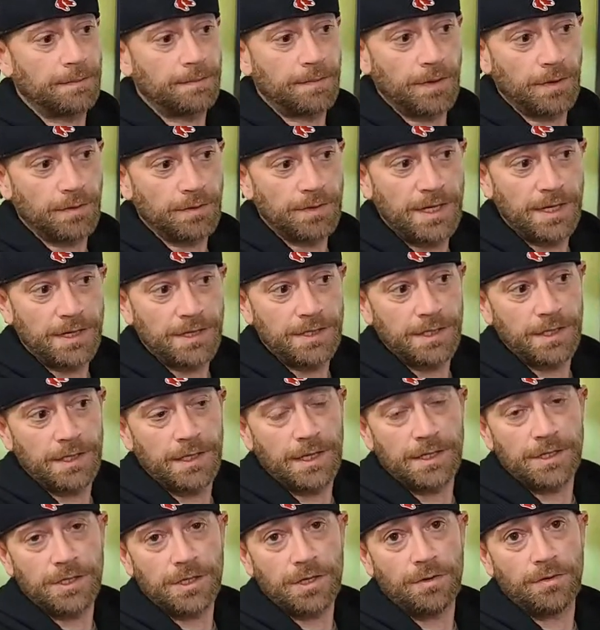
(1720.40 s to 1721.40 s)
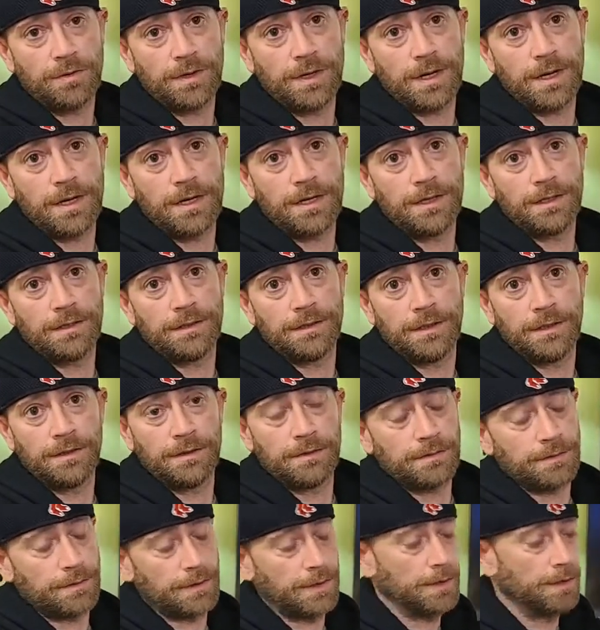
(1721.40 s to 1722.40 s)
I booked this place for a night. That's all
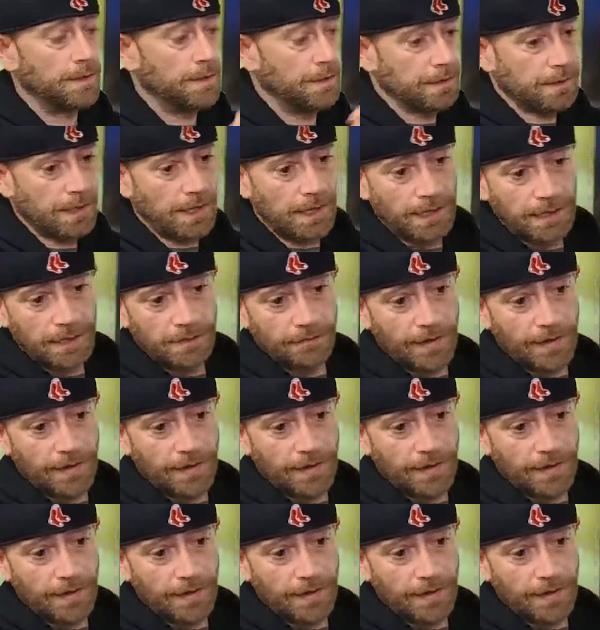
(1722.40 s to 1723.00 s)
I can afford.